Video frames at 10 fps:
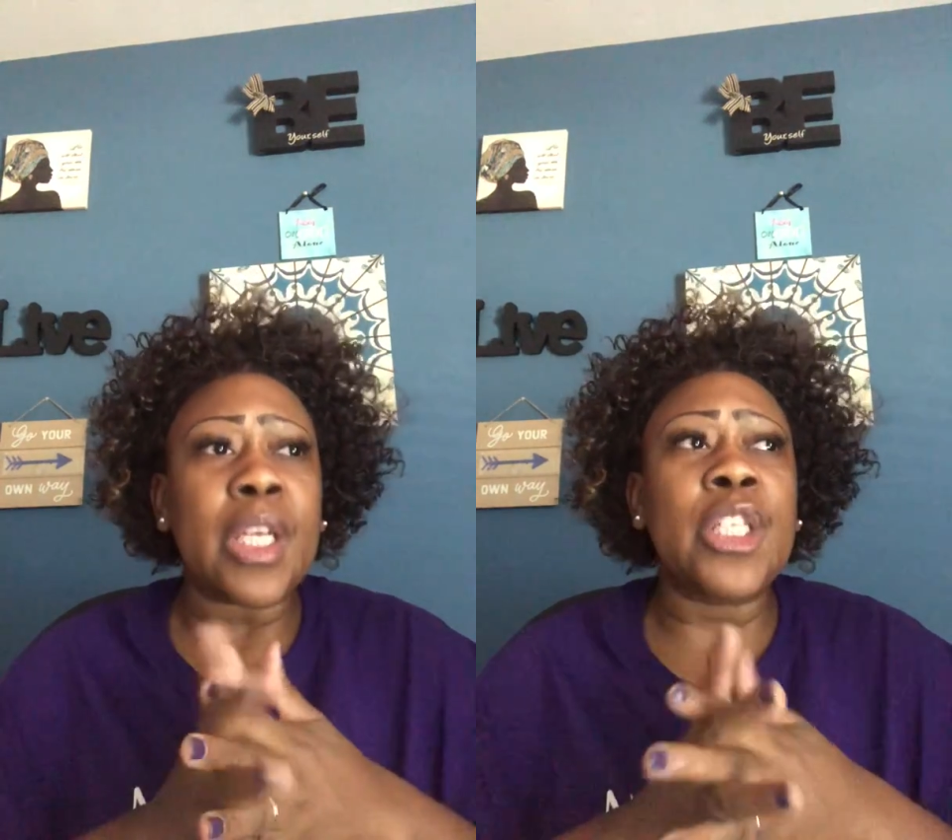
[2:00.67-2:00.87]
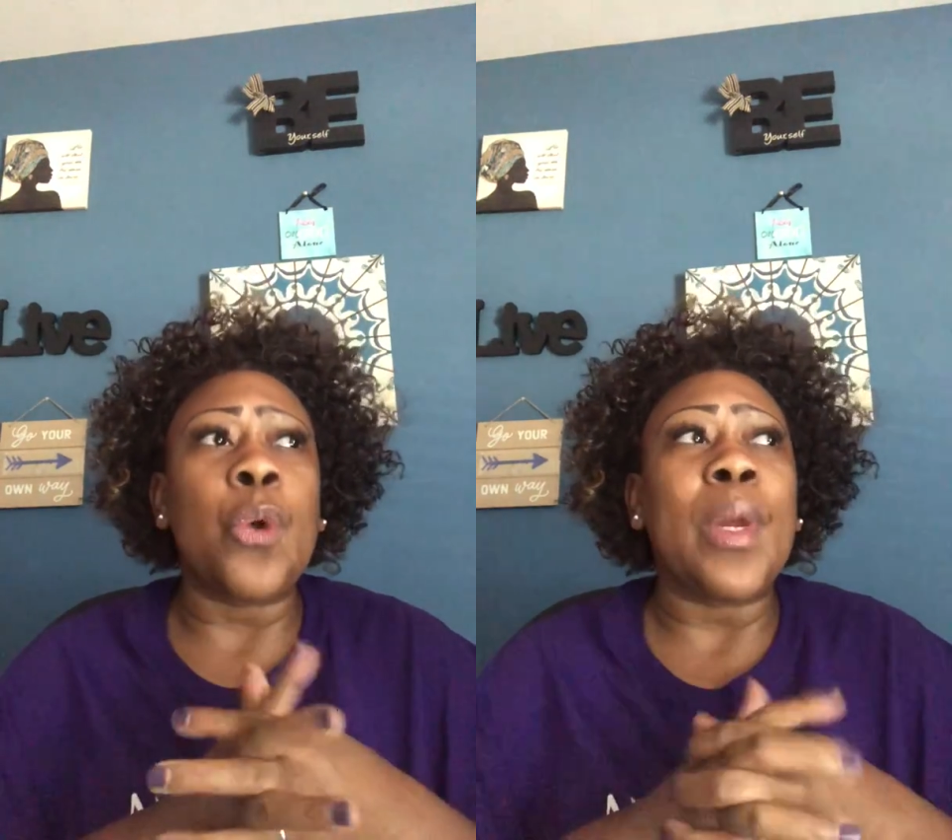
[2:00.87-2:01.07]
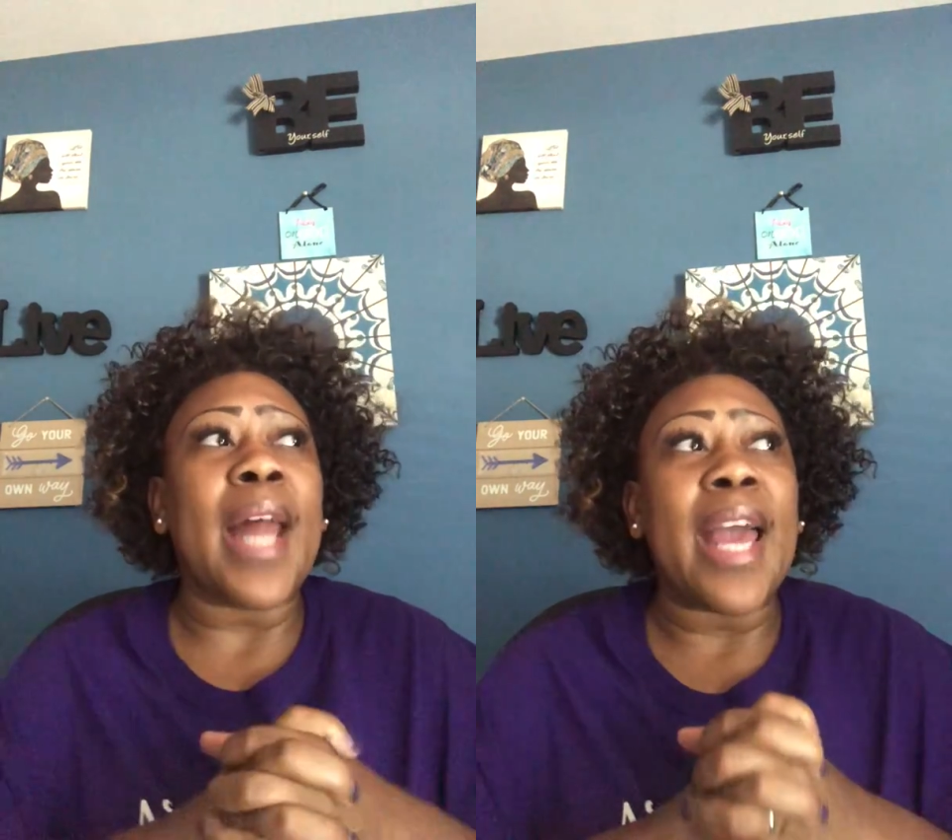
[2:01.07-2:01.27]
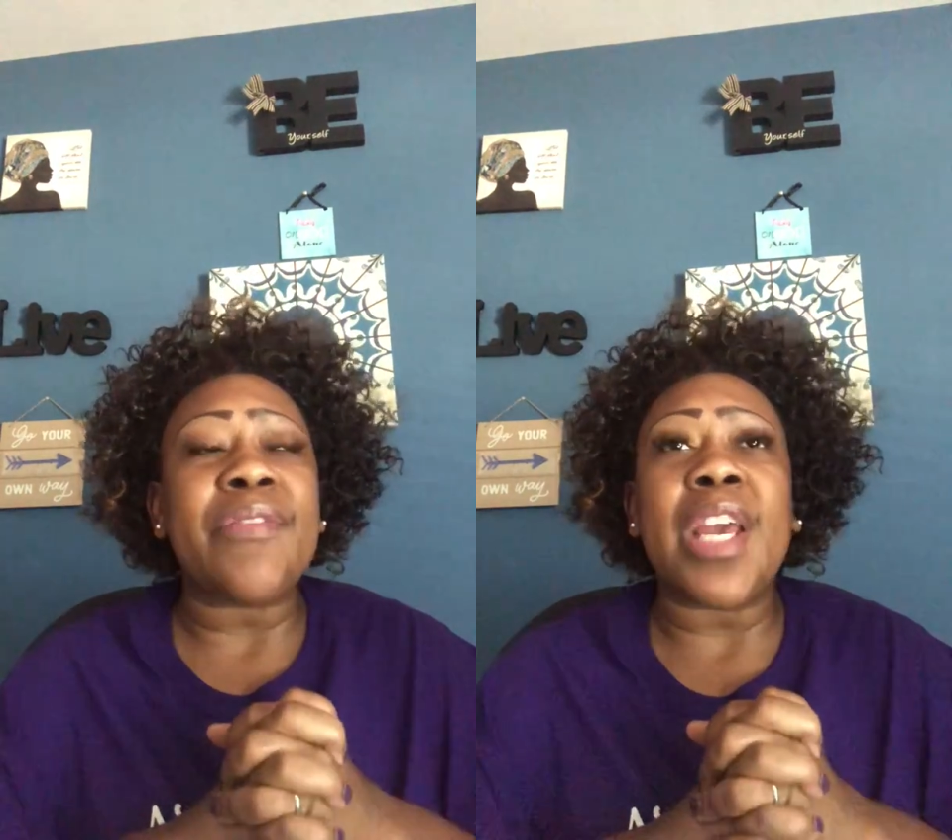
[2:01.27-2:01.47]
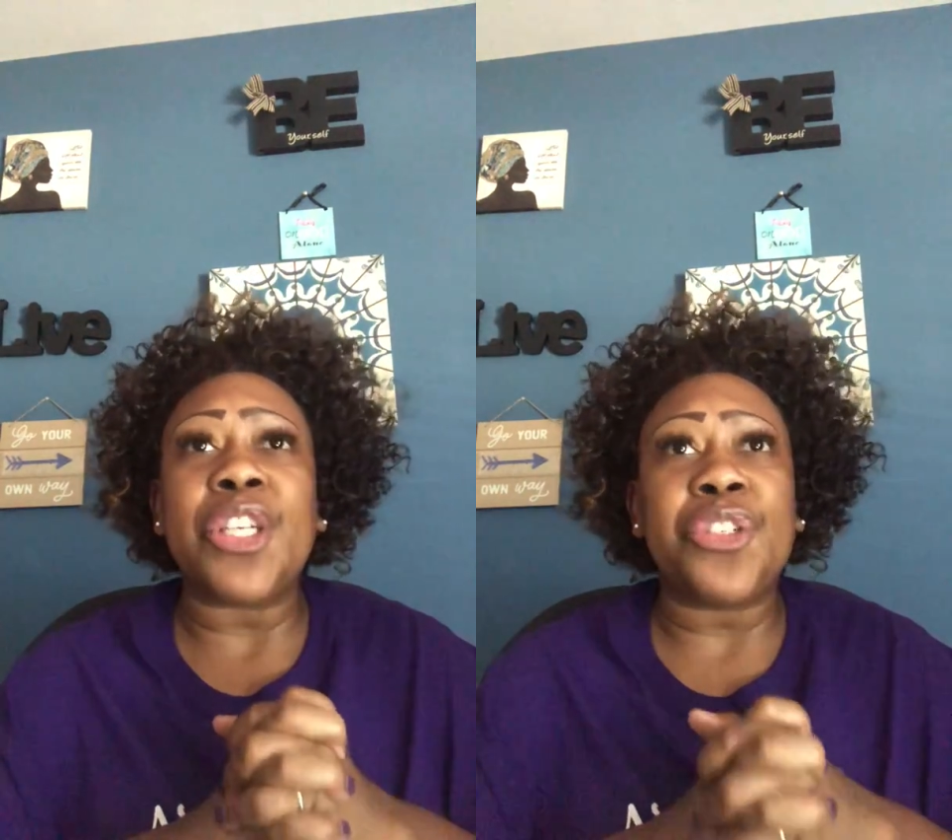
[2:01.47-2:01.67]
So when
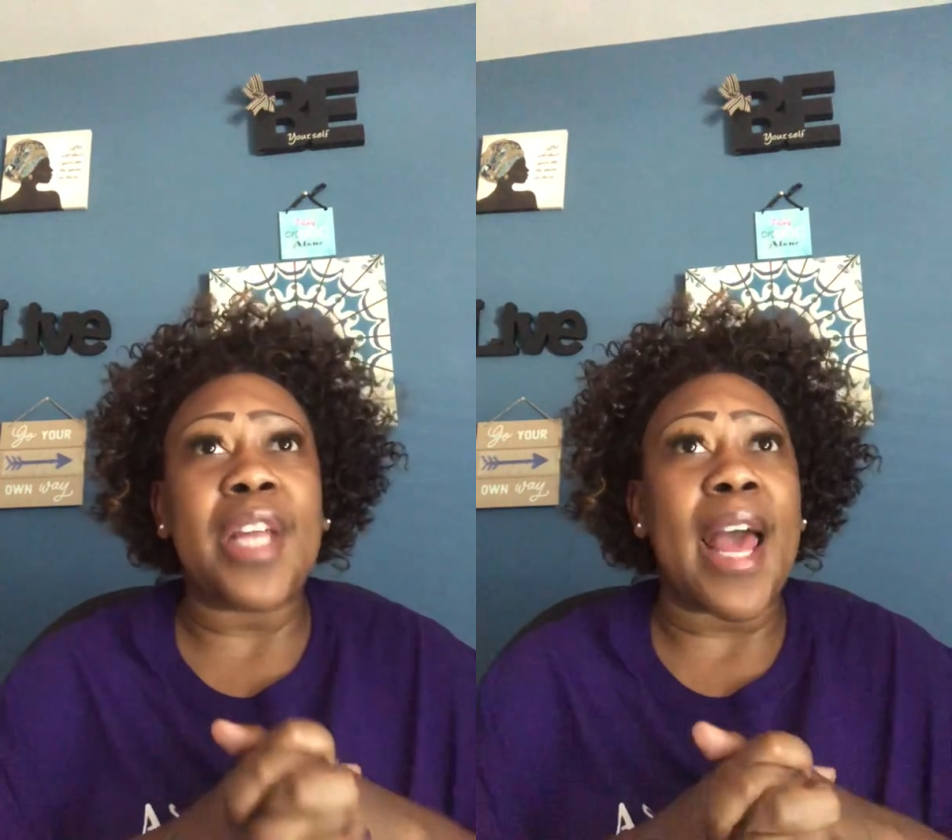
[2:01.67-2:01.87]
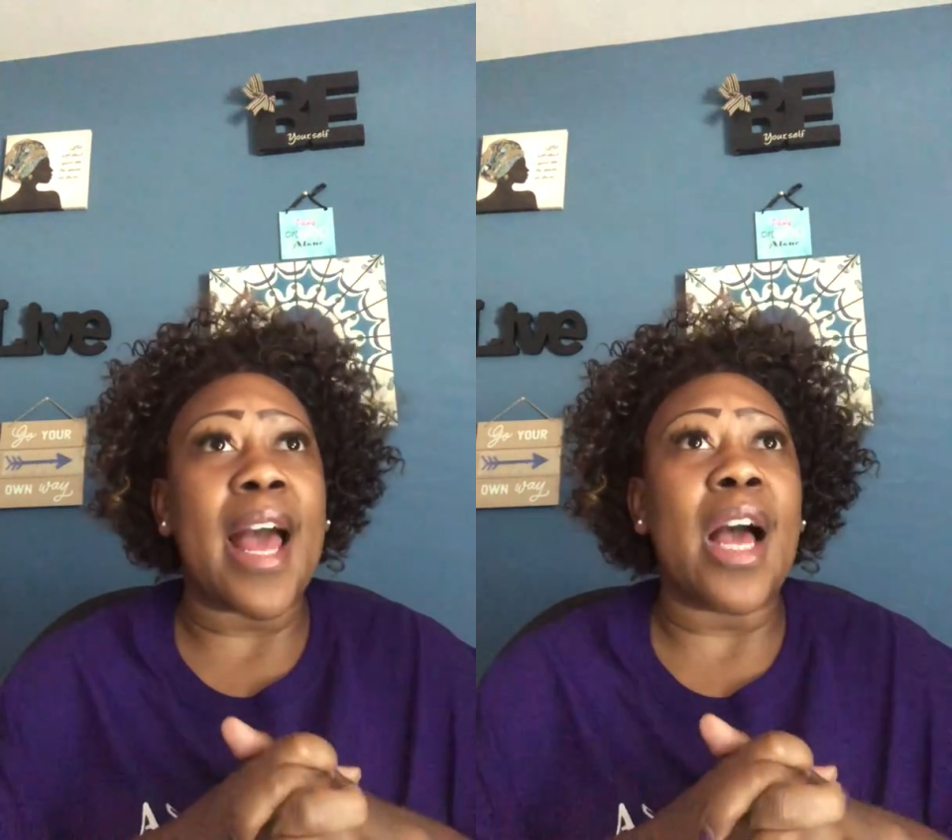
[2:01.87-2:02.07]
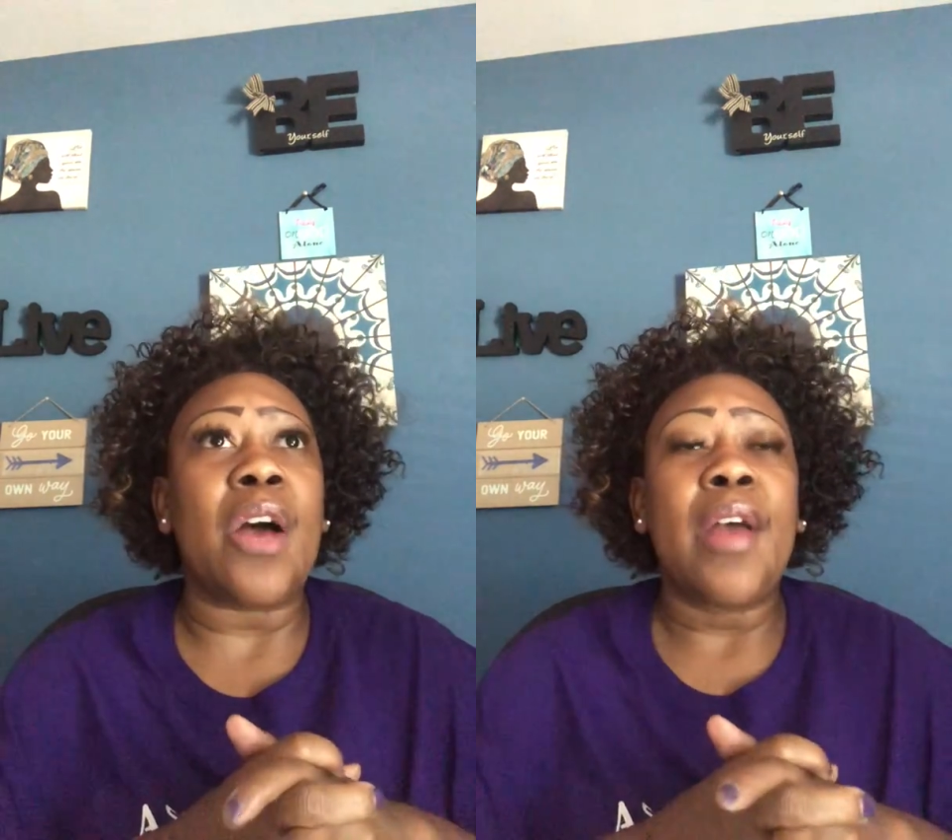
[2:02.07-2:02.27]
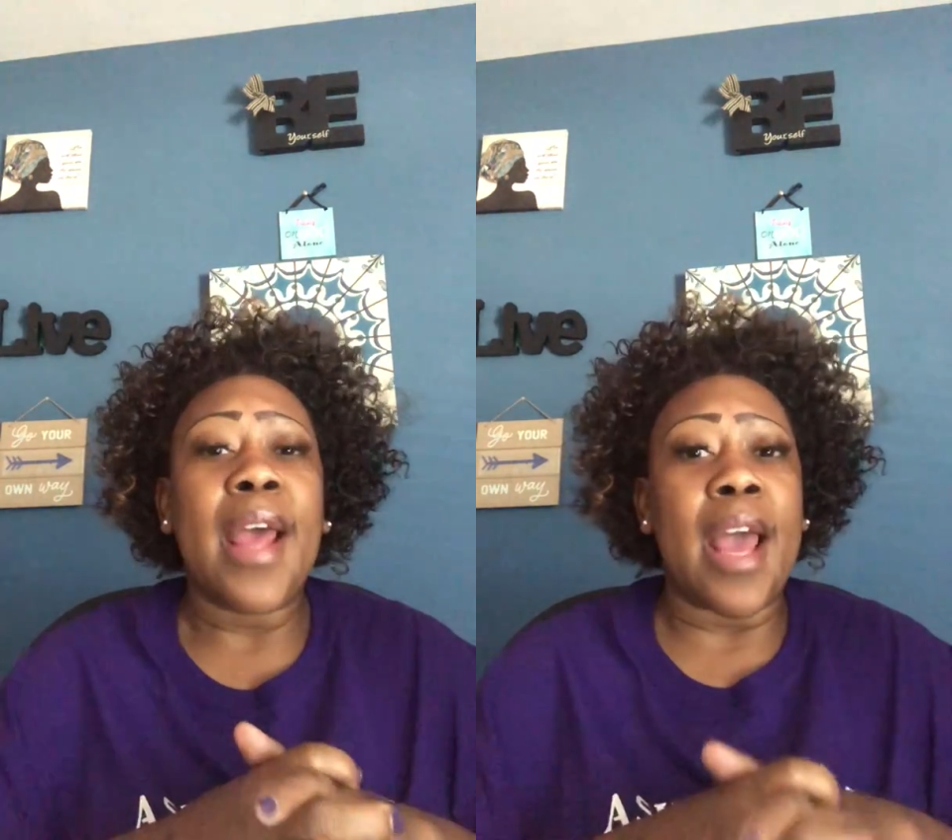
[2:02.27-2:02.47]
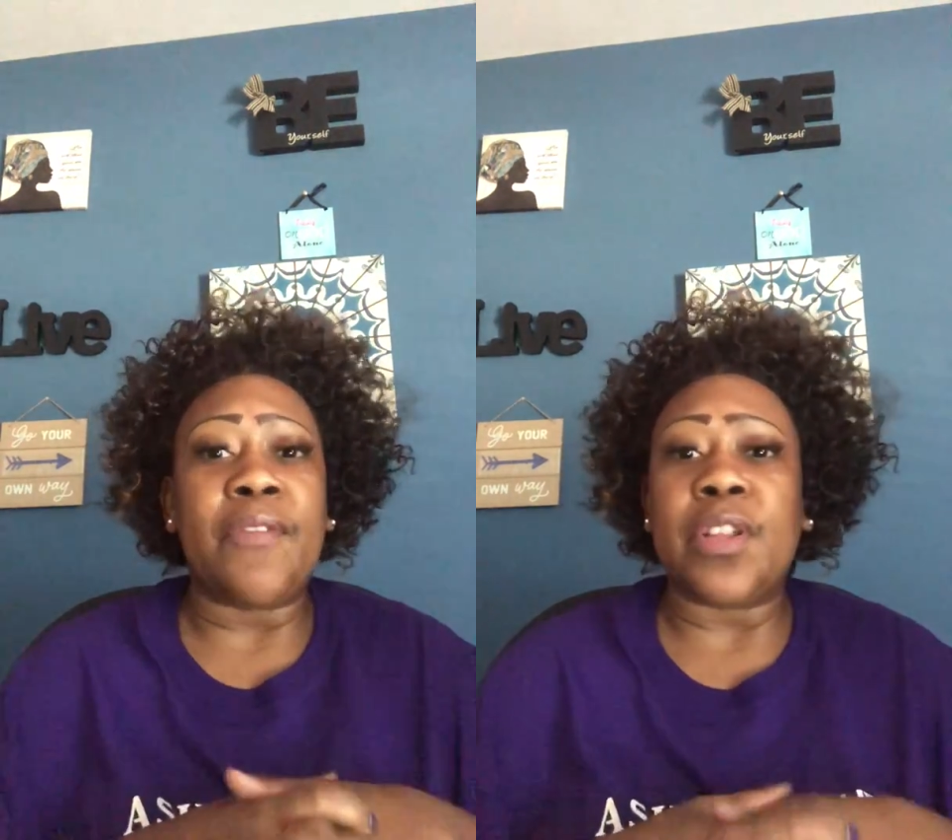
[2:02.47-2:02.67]
life gets you down,
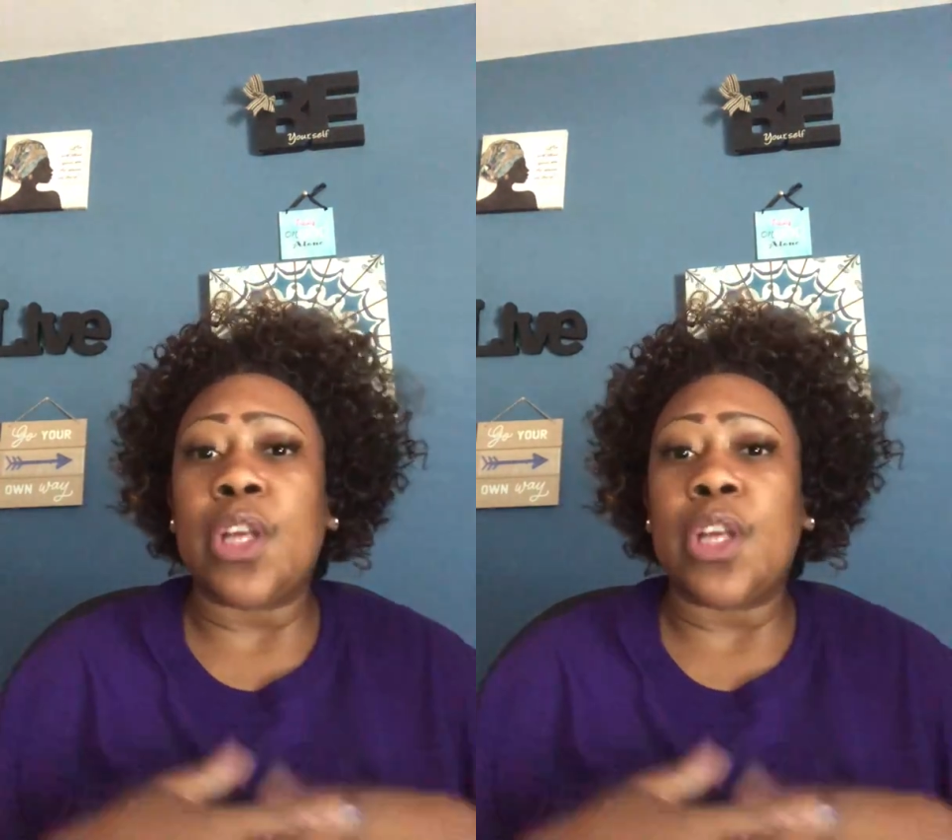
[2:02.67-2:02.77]
and for